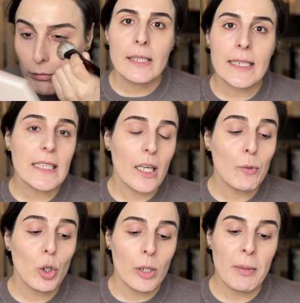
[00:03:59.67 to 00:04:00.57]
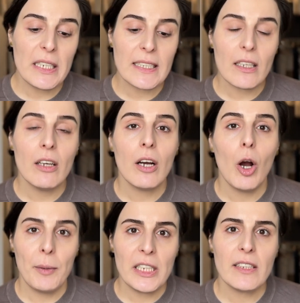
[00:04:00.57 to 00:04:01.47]
Since I'm going based on
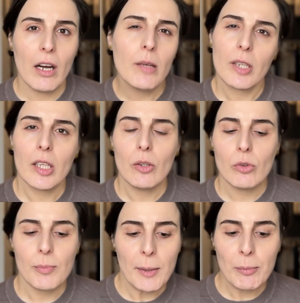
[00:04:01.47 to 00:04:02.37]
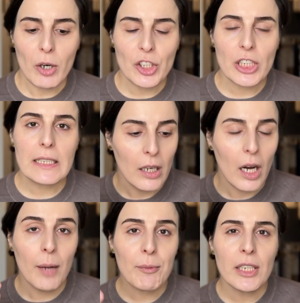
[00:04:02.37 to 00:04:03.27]
how many times I use my brushes,
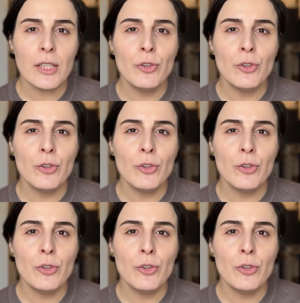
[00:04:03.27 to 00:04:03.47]
I'm gonna